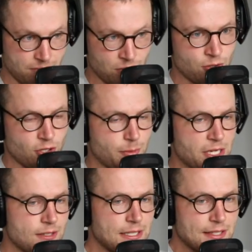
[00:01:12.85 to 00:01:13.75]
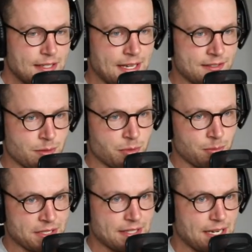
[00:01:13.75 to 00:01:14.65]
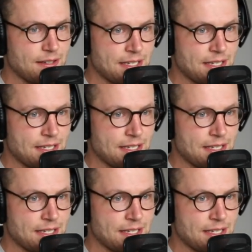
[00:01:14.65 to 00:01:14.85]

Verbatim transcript: YouTuber, as you can probably tell.